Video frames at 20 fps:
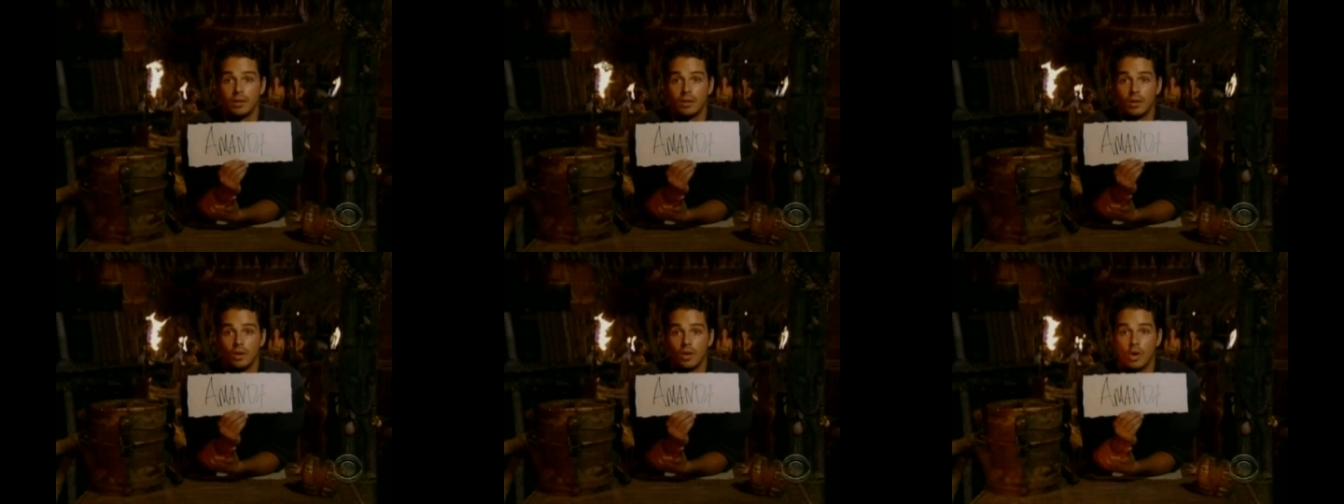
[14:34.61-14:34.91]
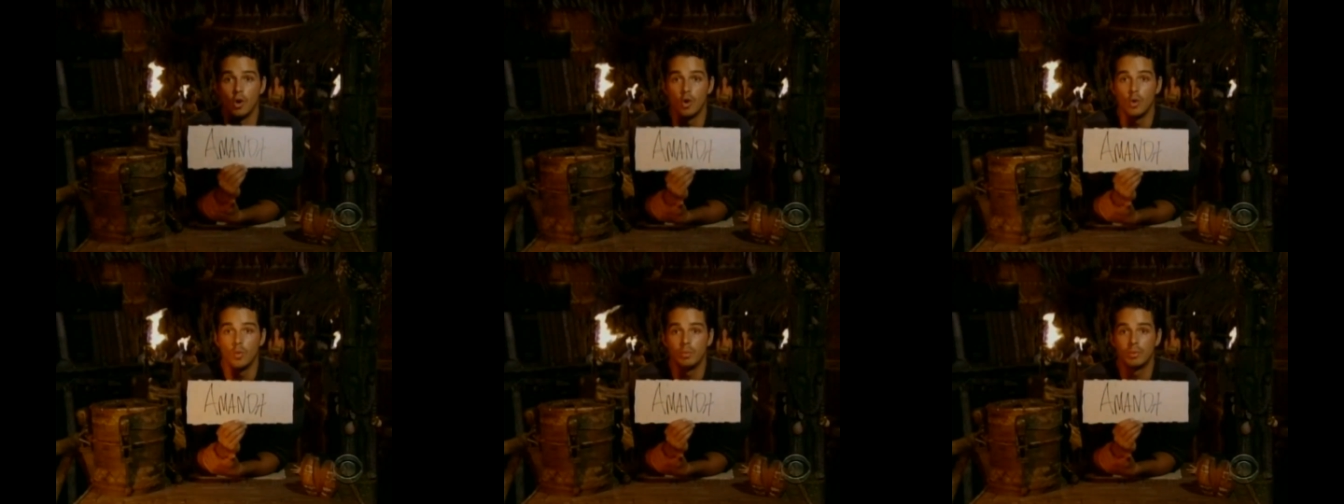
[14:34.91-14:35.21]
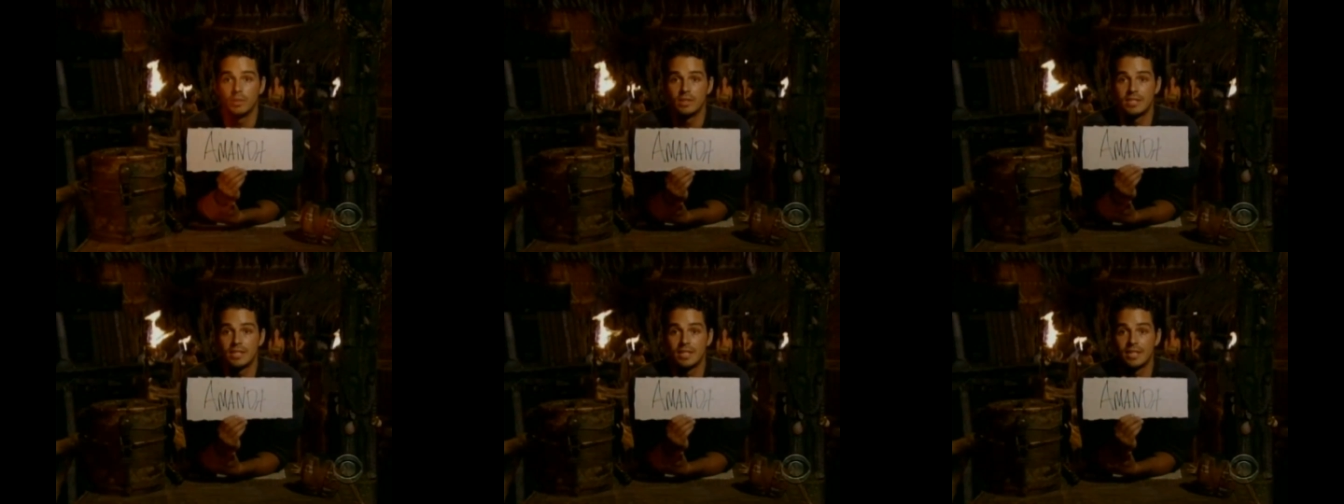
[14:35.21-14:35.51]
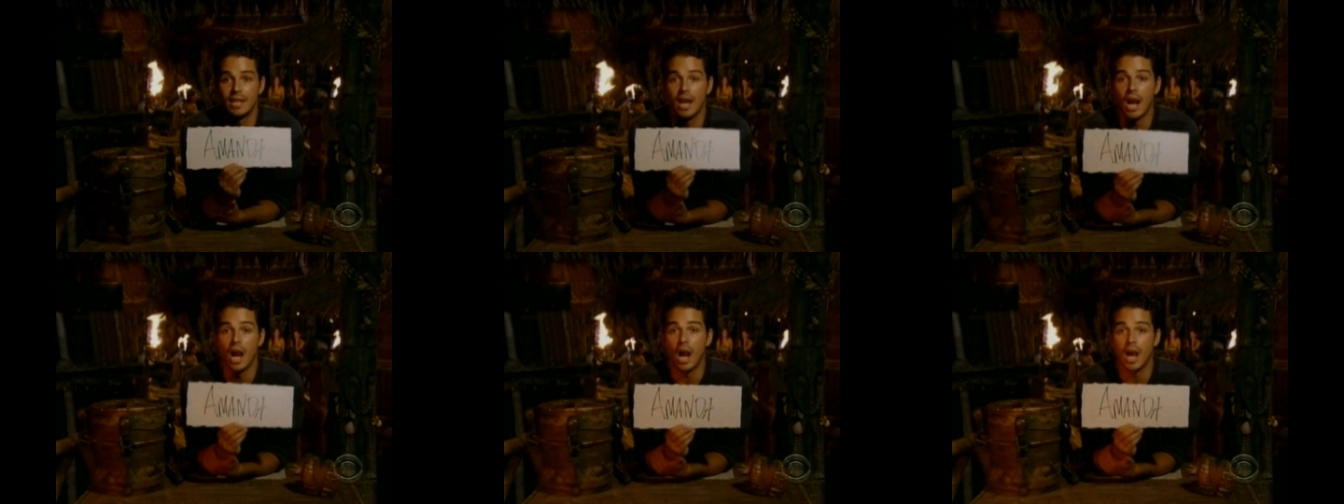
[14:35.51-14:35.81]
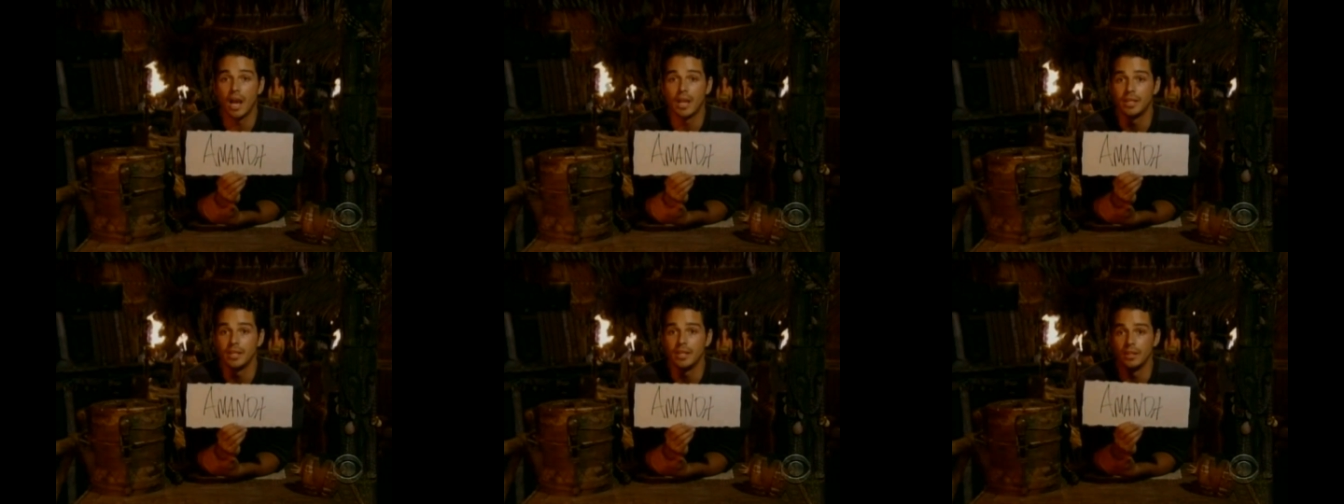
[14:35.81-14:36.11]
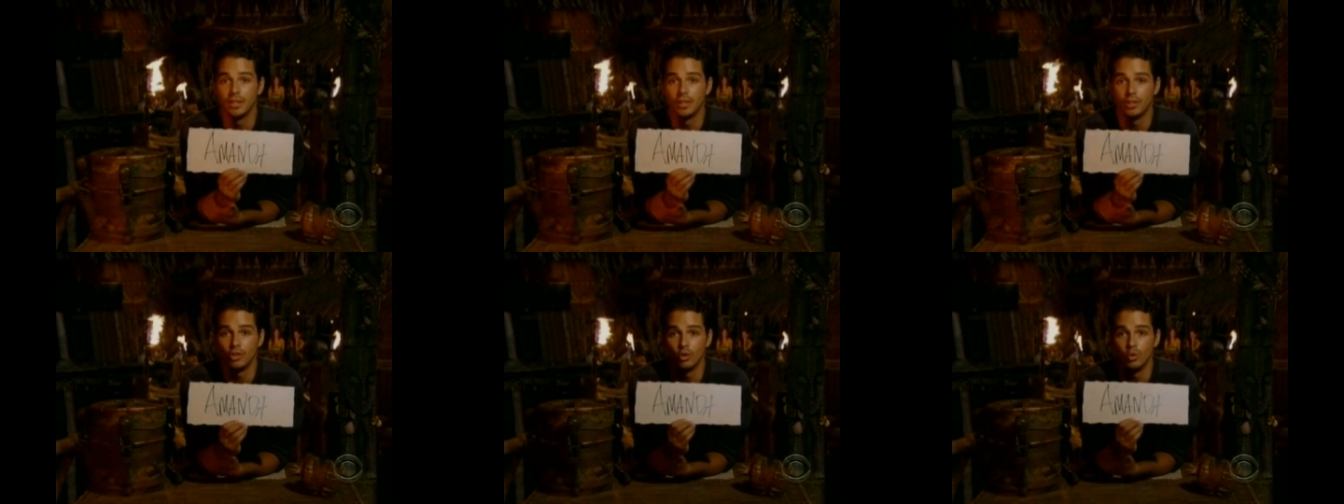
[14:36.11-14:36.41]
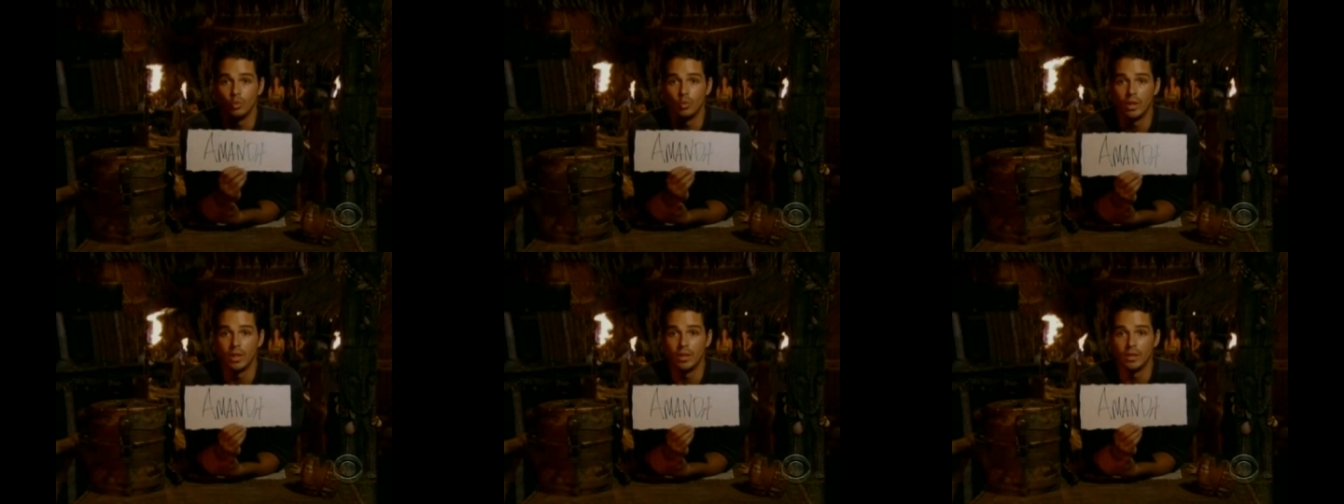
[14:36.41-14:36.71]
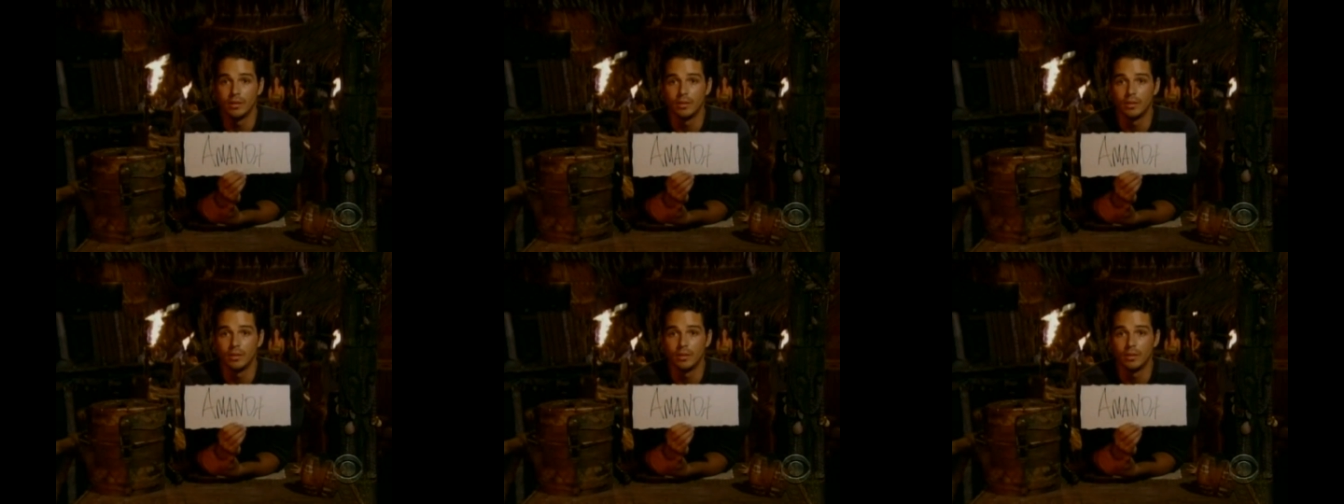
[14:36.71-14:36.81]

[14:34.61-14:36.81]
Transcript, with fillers: hope to God that you win.